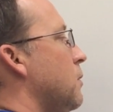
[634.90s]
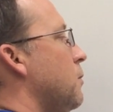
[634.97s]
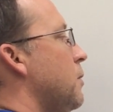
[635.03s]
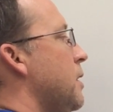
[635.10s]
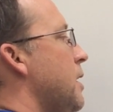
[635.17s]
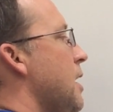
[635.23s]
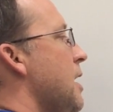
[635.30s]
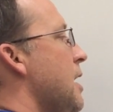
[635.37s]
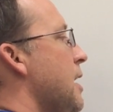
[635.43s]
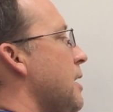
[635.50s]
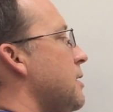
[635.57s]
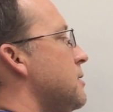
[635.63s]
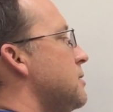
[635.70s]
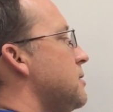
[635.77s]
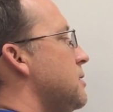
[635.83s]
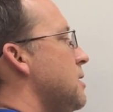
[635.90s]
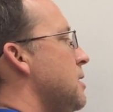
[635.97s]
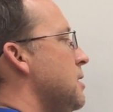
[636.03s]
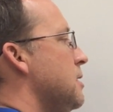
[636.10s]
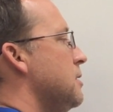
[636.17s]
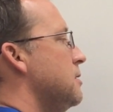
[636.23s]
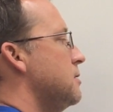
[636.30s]
when x
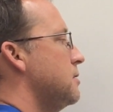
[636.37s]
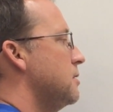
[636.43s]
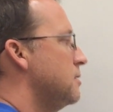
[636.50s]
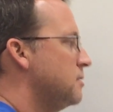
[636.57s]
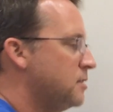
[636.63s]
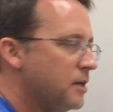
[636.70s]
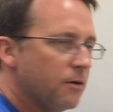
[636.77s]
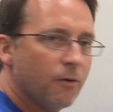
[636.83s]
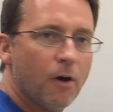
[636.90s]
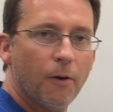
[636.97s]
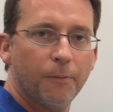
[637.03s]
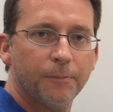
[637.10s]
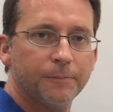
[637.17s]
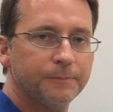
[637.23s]
is 0.